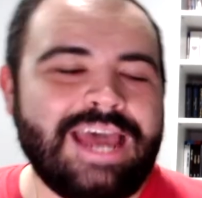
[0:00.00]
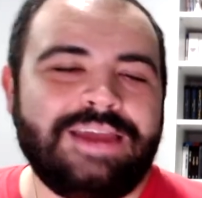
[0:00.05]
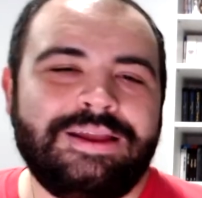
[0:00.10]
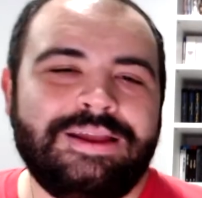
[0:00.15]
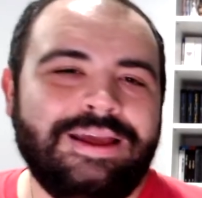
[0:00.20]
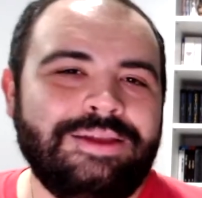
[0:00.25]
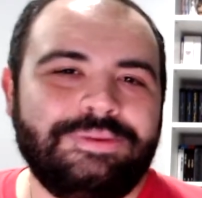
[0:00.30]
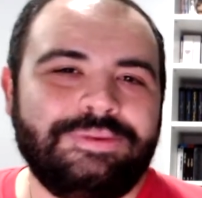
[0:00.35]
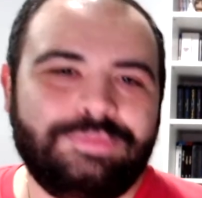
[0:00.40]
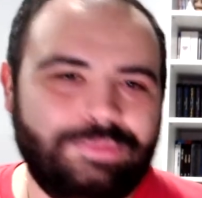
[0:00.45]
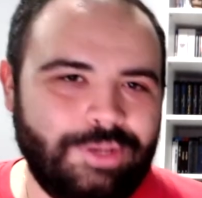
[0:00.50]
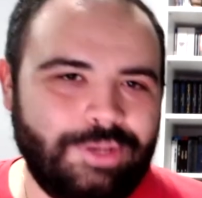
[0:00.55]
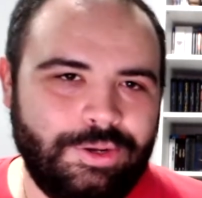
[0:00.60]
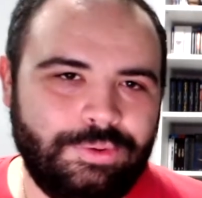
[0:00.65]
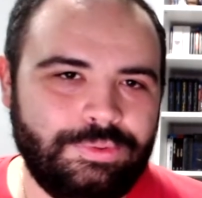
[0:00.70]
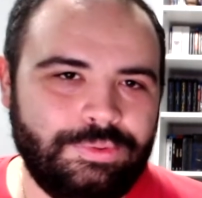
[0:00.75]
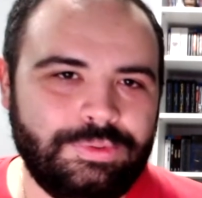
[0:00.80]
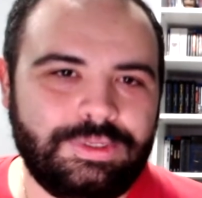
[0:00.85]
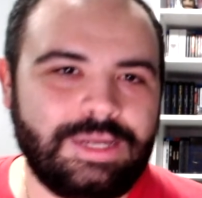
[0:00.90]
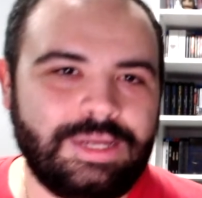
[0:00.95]
I, I don't
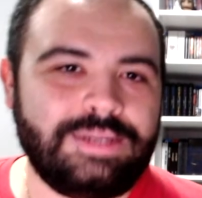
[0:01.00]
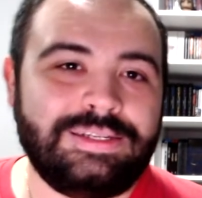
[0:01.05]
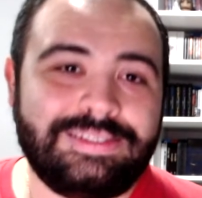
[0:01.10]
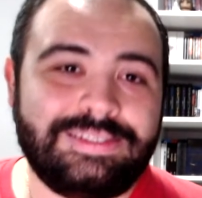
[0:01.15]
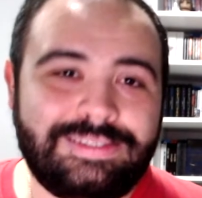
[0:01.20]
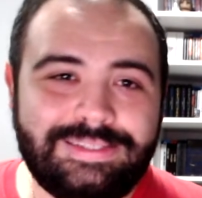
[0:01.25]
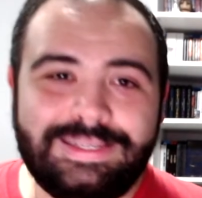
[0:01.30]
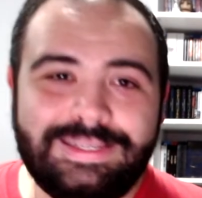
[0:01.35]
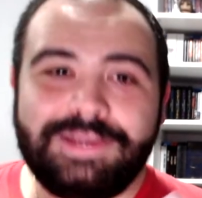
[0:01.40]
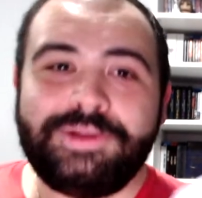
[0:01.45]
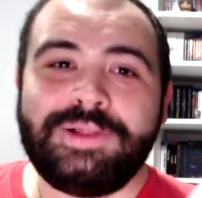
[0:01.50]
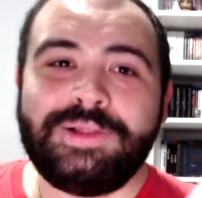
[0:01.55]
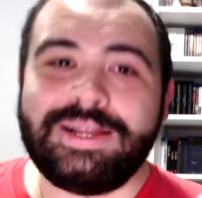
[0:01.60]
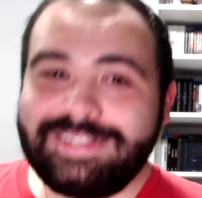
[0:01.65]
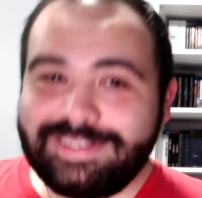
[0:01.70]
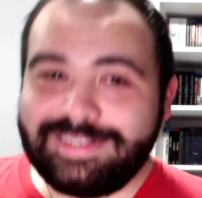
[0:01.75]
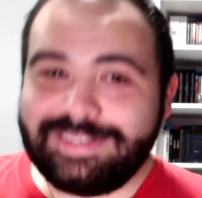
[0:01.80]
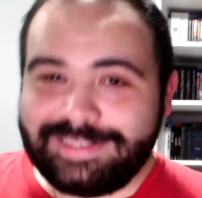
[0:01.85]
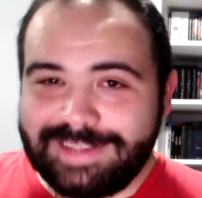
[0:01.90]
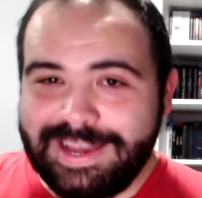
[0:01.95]
know. I, it's still
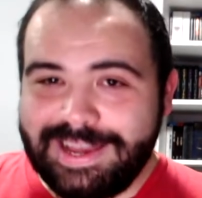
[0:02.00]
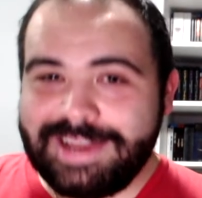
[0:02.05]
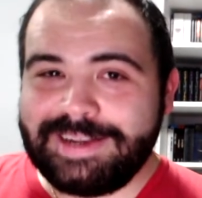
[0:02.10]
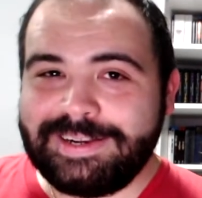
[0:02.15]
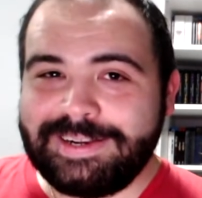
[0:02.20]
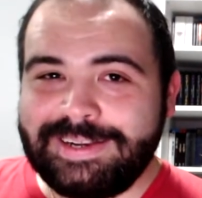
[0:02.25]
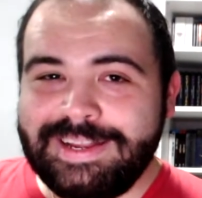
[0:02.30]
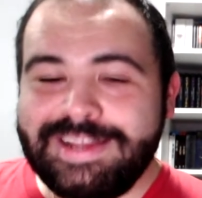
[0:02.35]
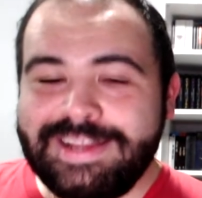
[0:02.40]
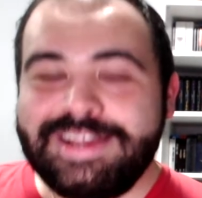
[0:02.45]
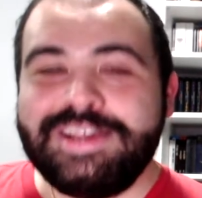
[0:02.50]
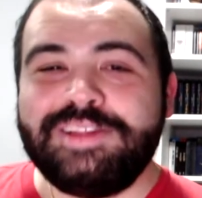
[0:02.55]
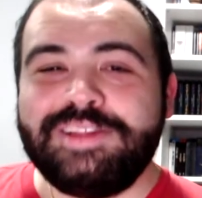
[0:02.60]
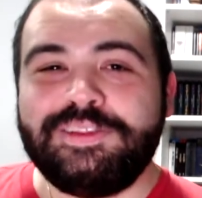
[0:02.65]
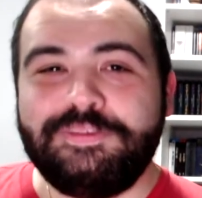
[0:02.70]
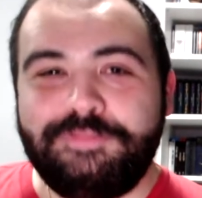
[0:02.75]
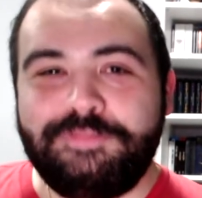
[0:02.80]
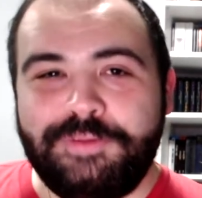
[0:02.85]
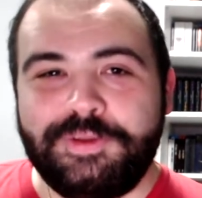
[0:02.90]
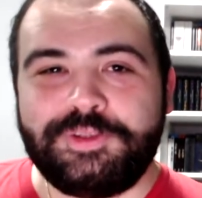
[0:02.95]
undecided
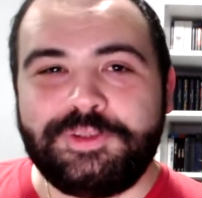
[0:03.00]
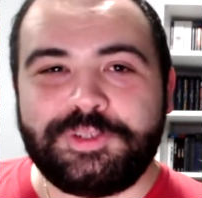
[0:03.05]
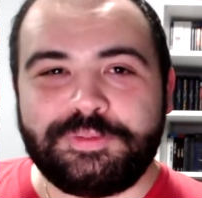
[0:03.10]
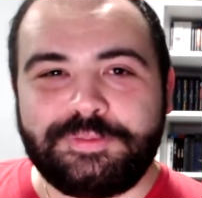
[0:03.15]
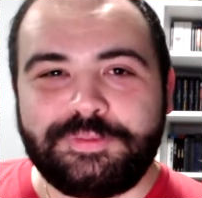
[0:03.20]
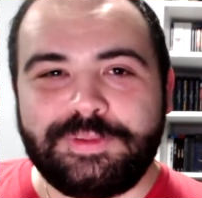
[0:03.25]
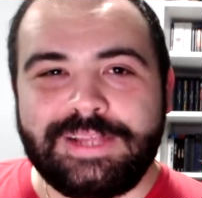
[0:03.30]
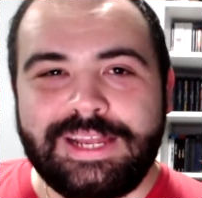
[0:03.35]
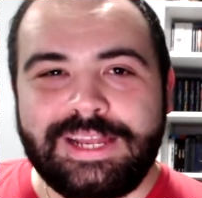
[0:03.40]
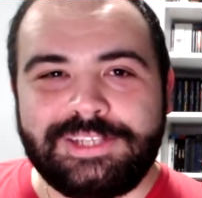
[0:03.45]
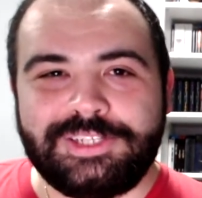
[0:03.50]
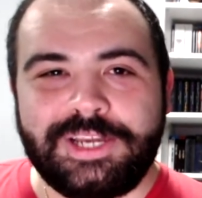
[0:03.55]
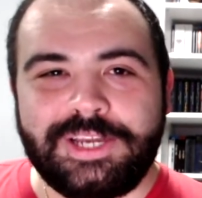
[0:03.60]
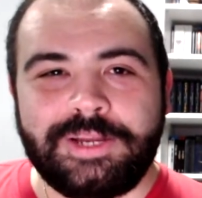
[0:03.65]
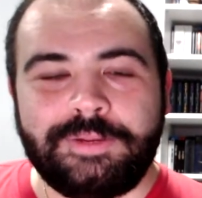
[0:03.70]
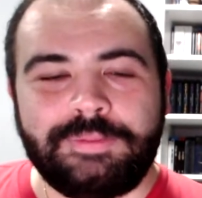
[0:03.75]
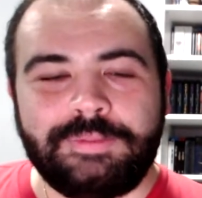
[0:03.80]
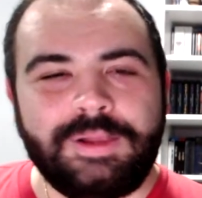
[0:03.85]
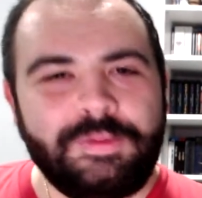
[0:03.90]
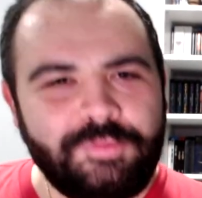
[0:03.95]
the future for that
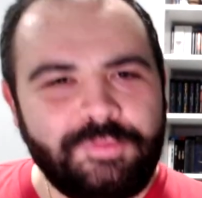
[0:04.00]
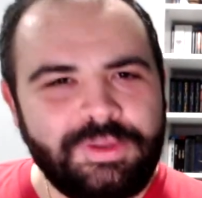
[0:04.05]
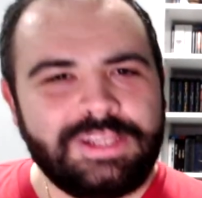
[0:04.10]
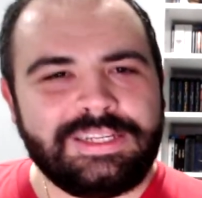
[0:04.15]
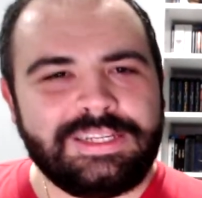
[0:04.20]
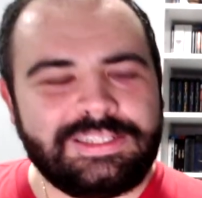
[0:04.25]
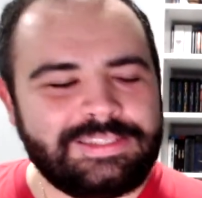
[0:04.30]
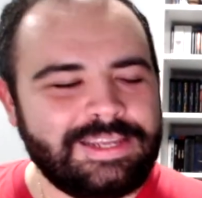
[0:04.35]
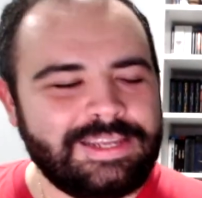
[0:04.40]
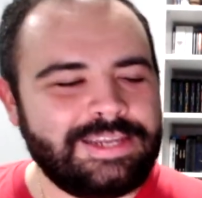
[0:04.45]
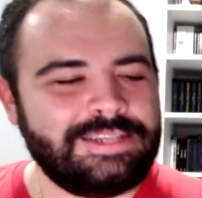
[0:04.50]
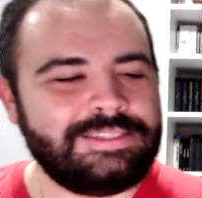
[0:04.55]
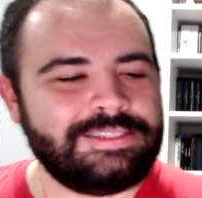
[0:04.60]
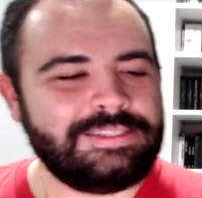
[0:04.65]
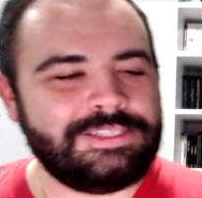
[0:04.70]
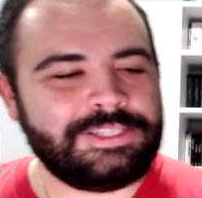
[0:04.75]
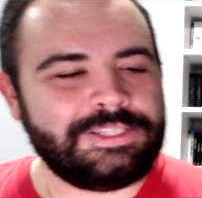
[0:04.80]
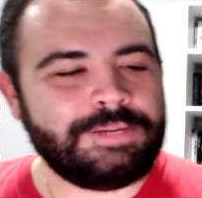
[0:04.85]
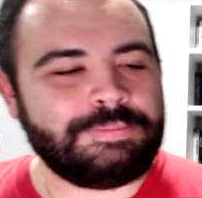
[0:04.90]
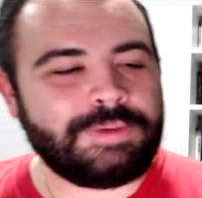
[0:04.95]
channel, but I'm really excited
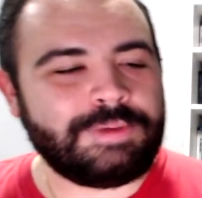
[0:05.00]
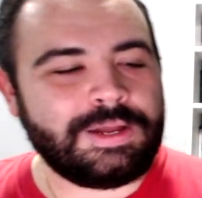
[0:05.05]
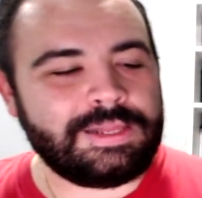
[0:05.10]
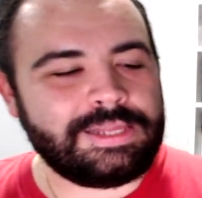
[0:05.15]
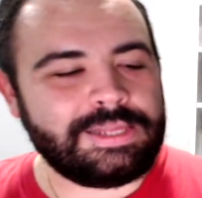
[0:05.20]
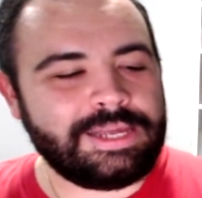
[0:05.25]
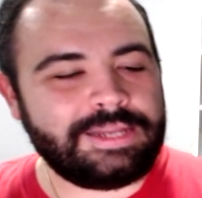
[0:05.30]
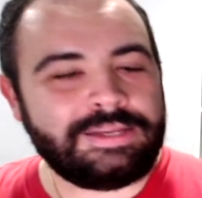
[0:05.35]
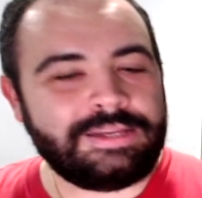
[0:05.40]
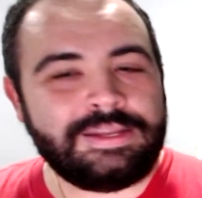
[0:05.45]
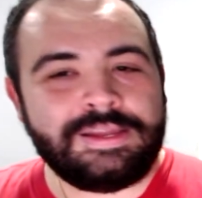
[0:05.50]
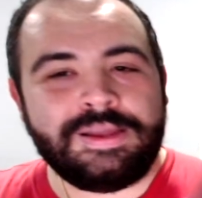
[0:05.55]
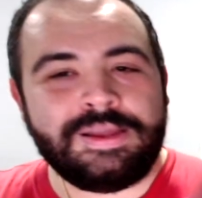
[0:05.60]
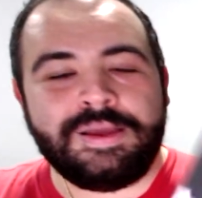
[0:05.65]
to jump on that.